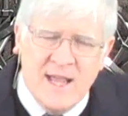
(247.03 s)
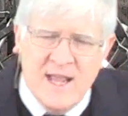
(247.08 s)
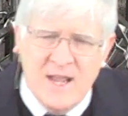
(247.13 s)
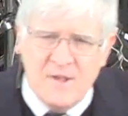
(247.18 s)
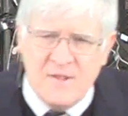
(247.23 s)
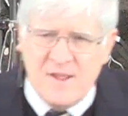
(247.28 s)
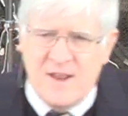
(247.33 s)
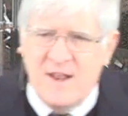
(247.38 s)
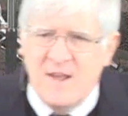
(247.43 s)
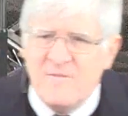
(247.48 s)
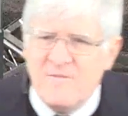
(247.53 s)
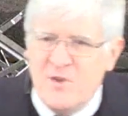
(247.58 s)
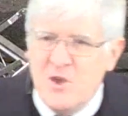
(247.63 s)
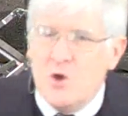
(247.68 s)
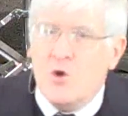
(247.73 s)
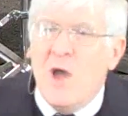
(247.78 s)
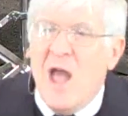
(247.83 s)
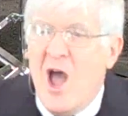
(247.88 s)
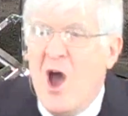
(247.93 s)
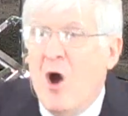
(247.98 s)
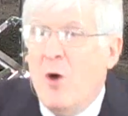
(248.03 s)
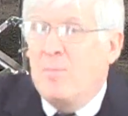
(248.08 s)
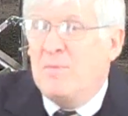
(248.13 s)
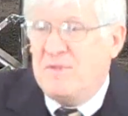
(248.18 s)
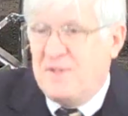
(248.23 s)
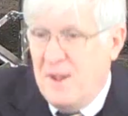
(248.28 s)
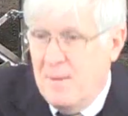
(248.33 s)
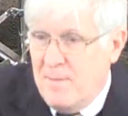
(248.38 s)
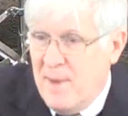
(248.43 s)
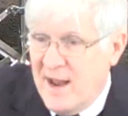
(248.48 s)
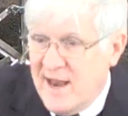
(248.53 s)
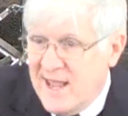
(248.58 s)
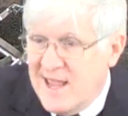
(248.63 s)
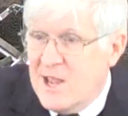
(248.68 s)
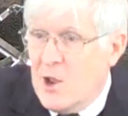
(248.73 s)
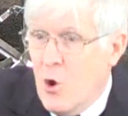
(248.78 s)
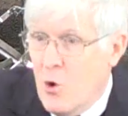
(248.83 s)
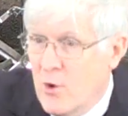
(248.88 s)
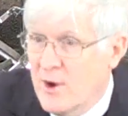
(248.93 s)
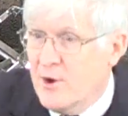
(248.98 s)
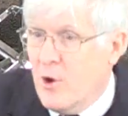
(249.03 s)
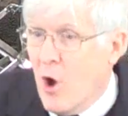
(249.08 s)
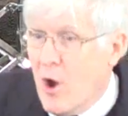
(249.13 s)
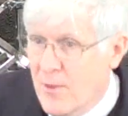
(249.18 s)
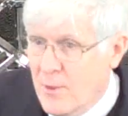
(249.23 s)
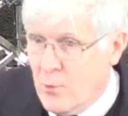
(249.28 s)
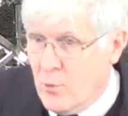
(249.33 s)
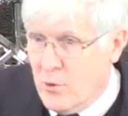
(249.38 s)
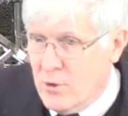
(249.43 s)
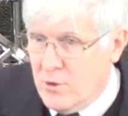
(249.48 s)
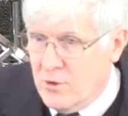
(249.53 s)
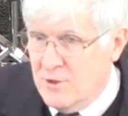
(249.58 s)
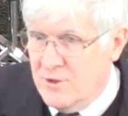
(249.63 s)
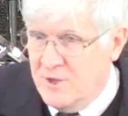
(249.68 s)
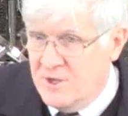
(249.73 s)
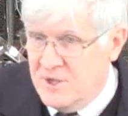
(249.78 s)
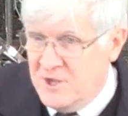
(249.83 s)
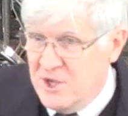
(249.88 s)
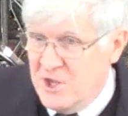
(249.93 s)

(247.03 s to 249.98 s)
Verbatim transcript: is that if you help somebody go into all the world,